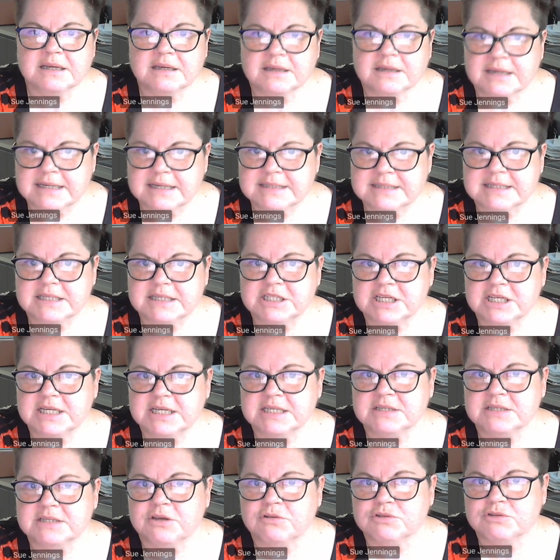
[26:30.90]

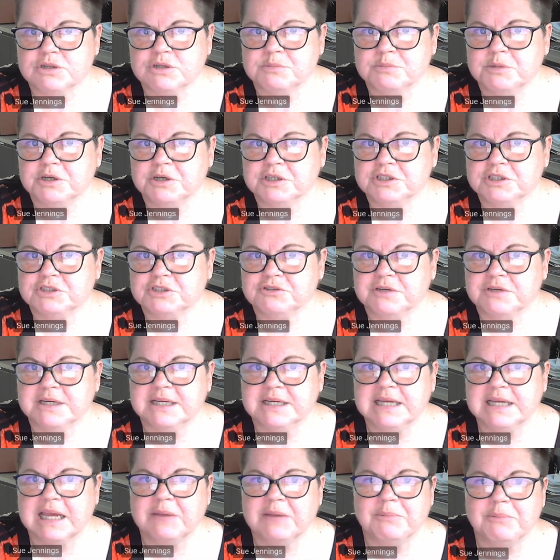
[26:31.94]
ECGs, Holter
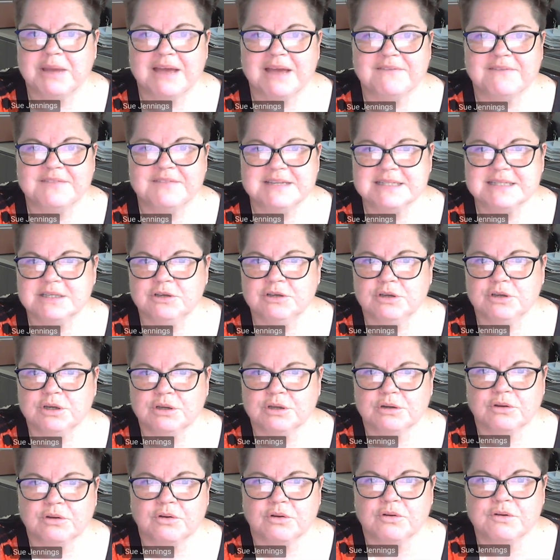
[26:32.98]
monitoring, and we have this
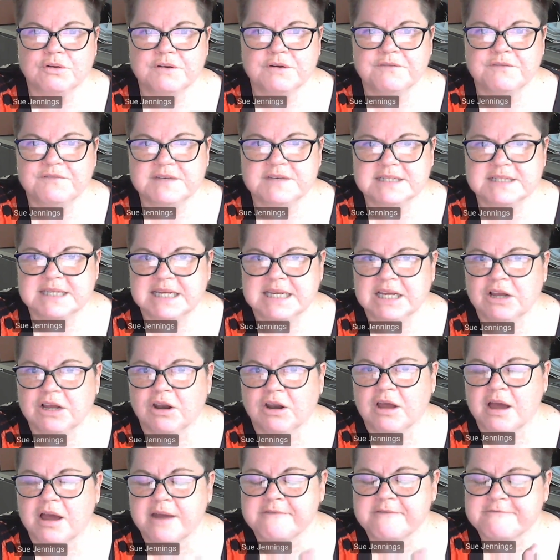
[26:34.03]
unit on visiting
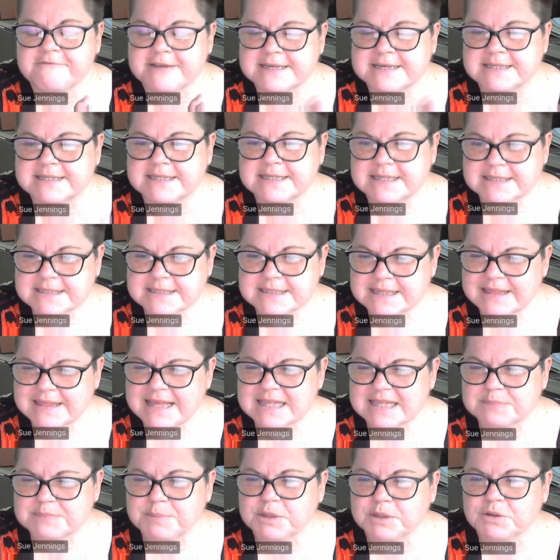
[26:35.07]
client residents. And
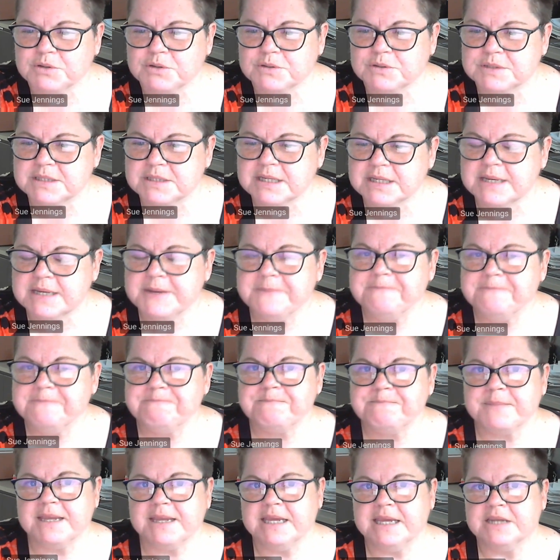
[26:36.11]
that's because
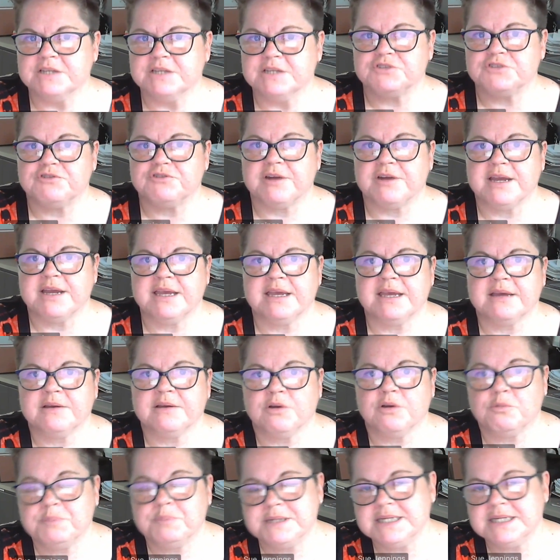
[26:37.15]
in Australia,
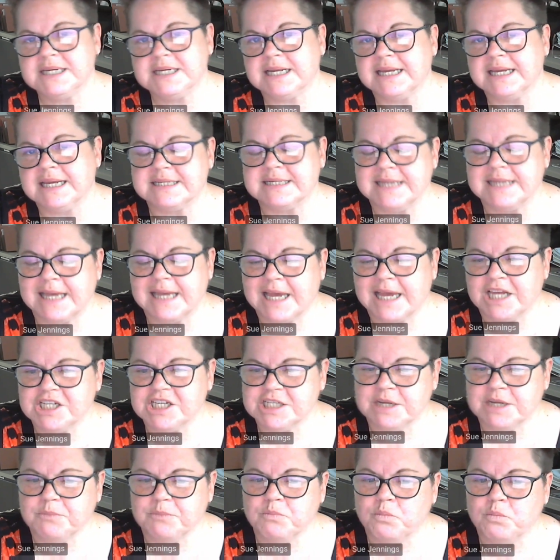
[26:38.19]
or particularly at
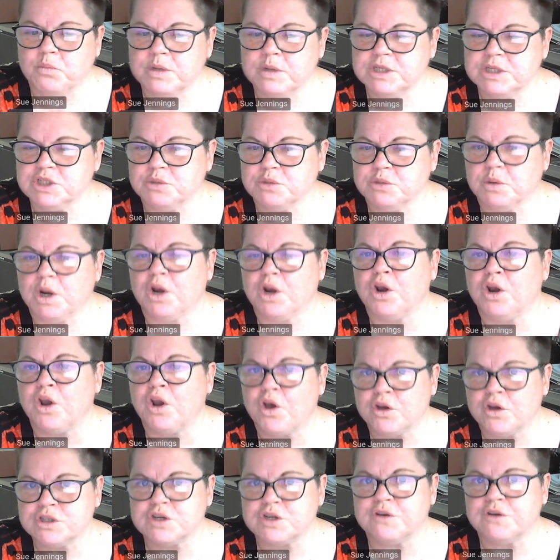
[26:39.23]
DHM, we do a
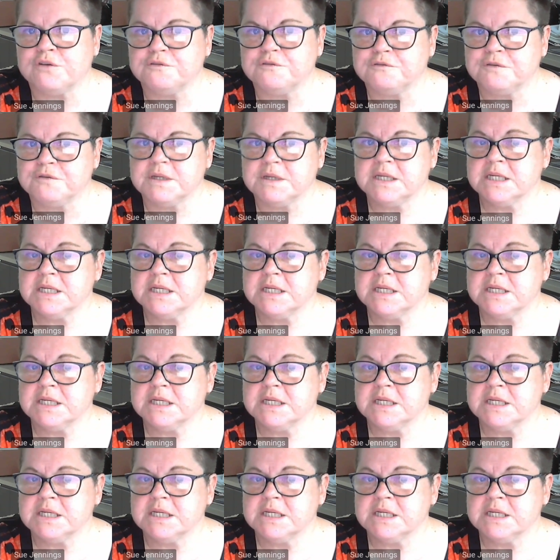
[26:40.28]
lot of